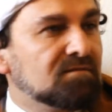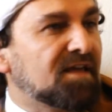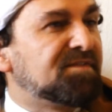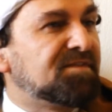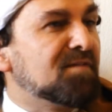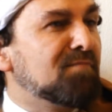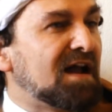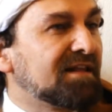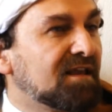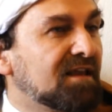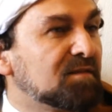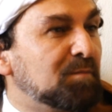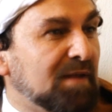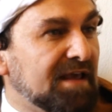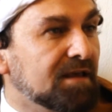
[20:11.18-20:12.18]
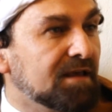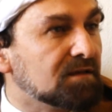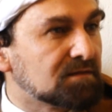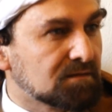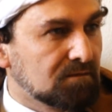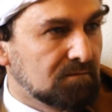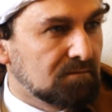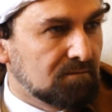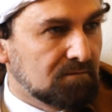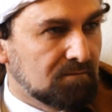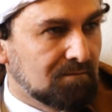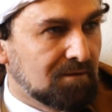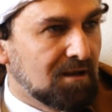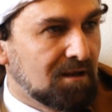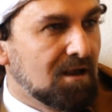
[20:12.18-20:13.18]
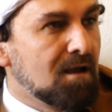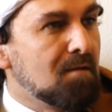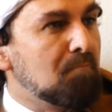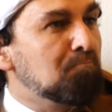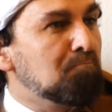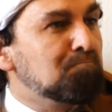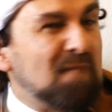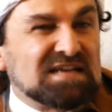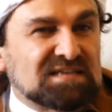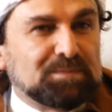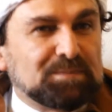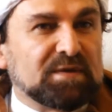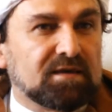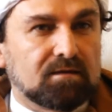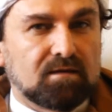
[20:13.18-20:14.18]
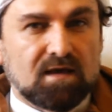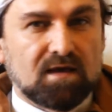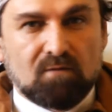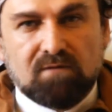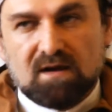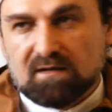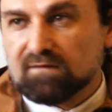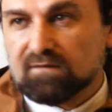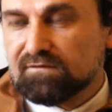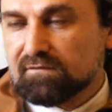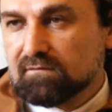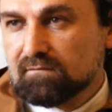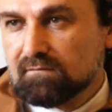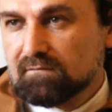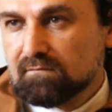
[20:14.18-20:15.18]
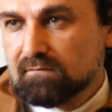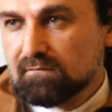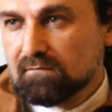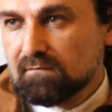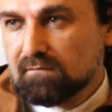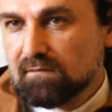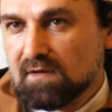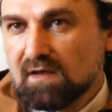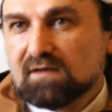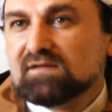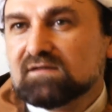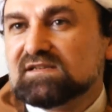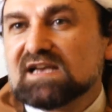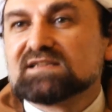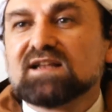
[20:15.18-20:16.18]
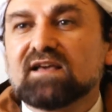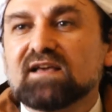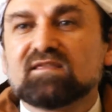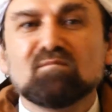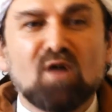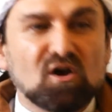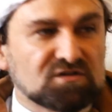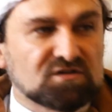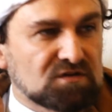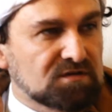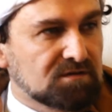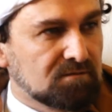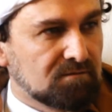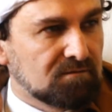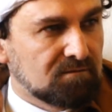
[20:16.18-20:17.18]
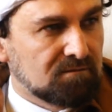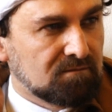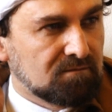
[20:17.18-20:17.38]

that the marketplace must be a wakaf. Just like the mosques.